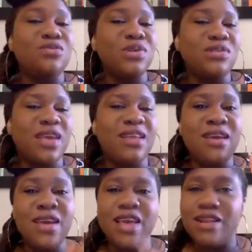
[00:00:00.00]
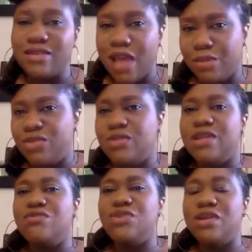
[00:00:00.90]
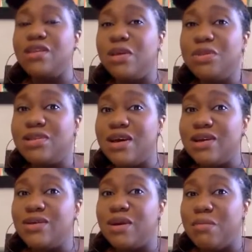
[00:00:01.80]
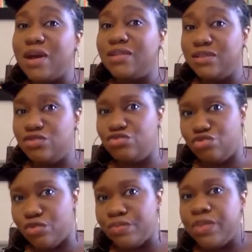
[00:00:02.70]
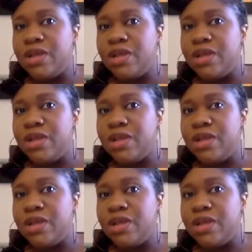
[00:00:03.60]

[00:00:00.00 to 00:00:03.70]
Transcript: And once again, it is absolutely free. Now, let me tell you about this tool.